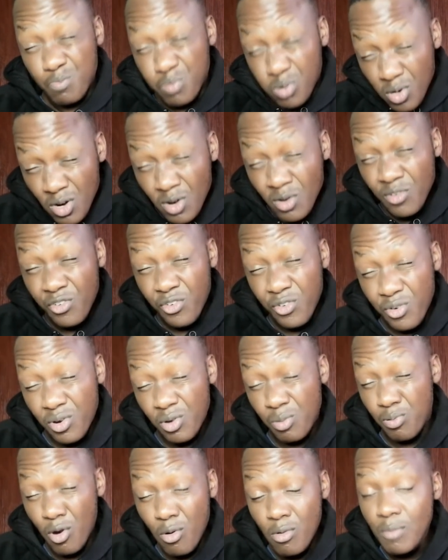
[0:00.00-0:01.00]

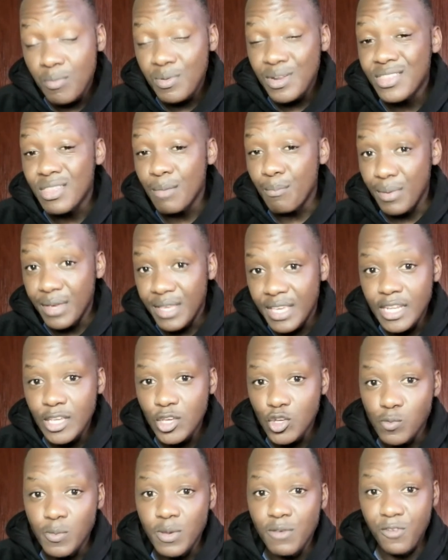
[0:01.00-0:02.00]
Probably at the
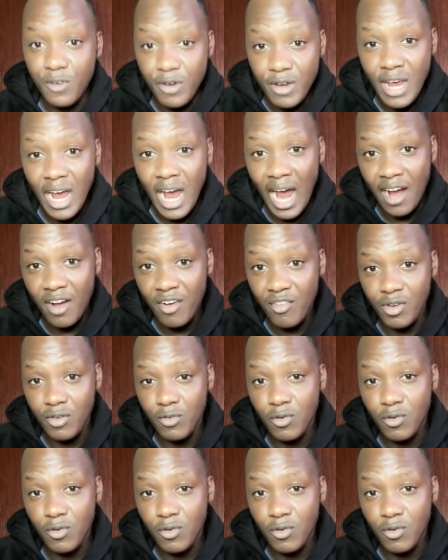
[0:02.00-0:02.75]
beginning you'll be very hungry,